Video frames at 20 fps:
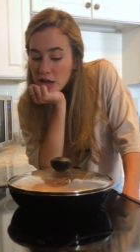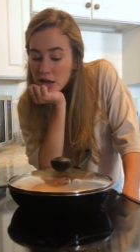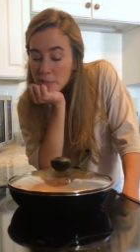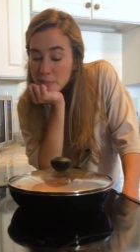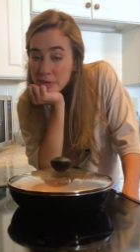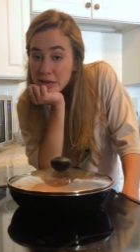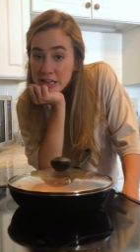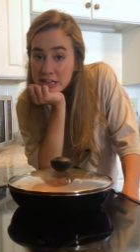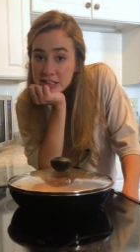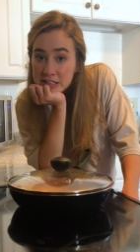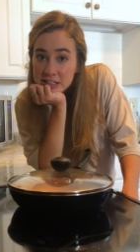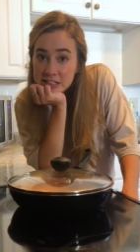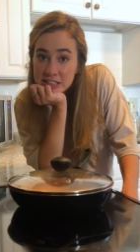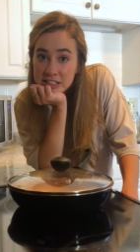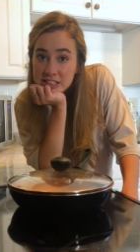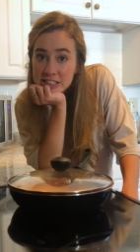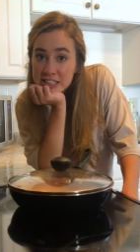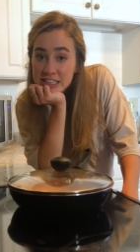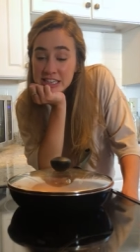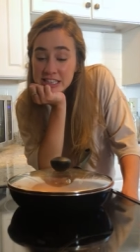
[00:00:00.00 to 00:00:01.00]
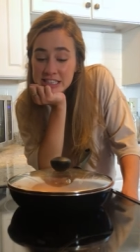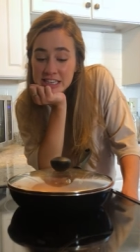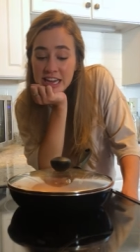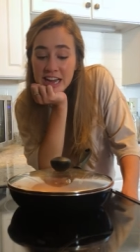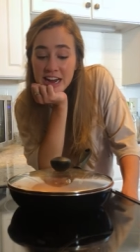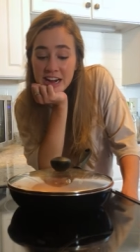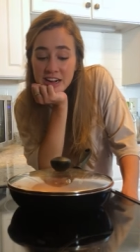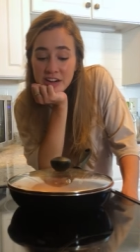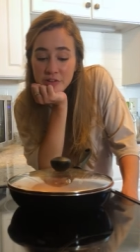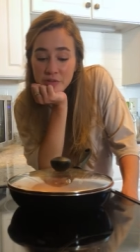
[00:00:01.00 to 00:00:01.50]
I'm getting sick and
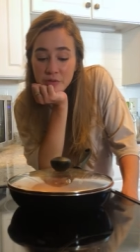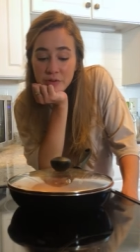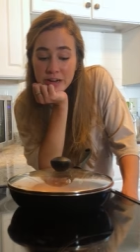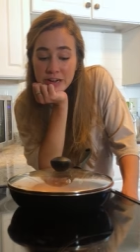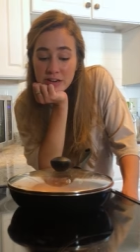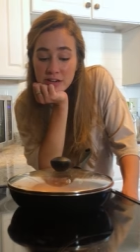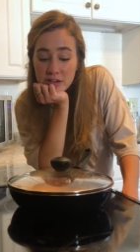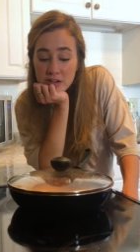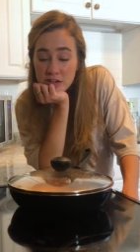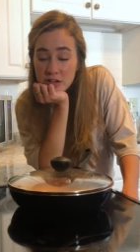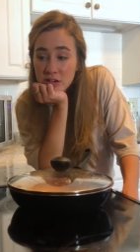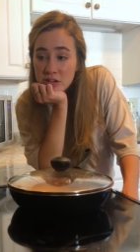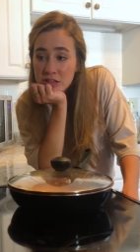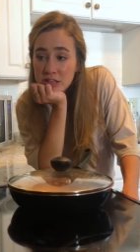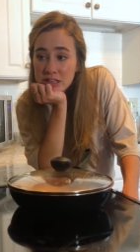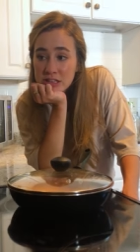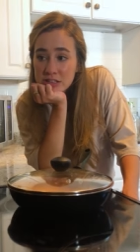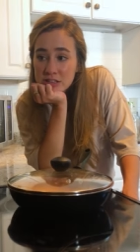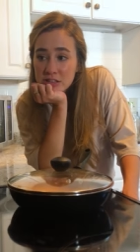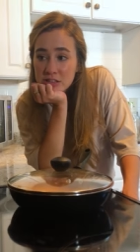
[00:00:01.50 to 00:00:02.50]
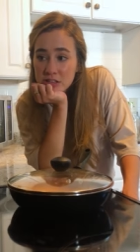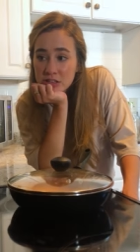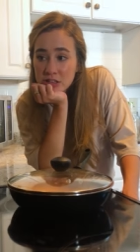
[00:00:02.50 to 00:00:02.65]
tired of waiting on all these